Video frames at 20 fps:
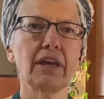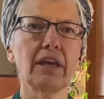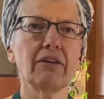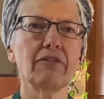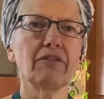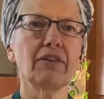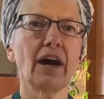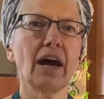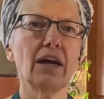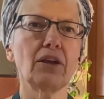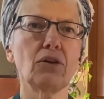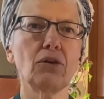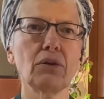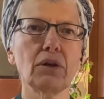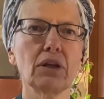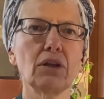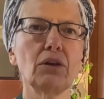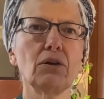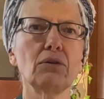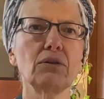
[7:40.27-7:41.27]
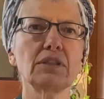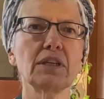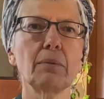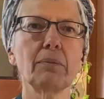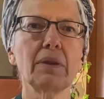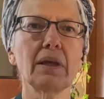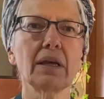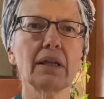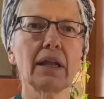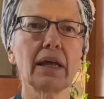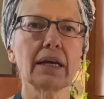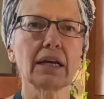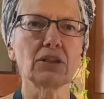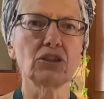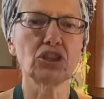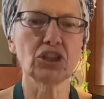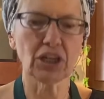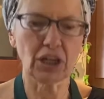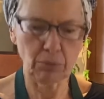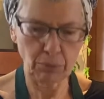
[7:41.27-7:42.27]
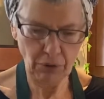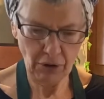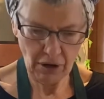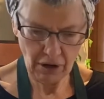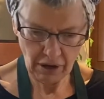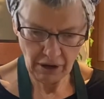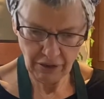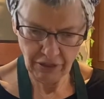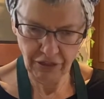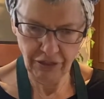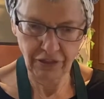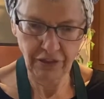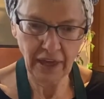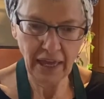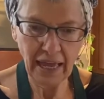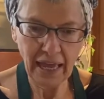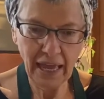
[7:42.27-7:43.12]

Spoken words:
If not, you can use something like a chicken broth.